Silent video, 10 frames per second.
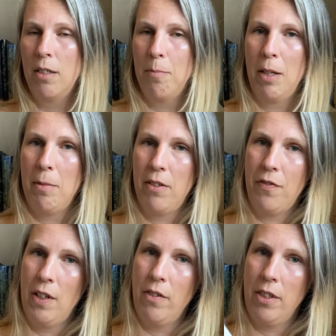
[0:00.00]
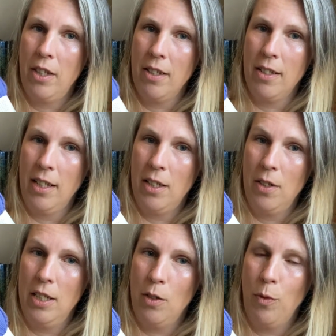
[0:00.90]
by My Favorite Things
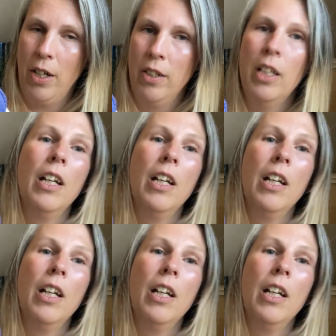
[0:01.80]
Knitwear.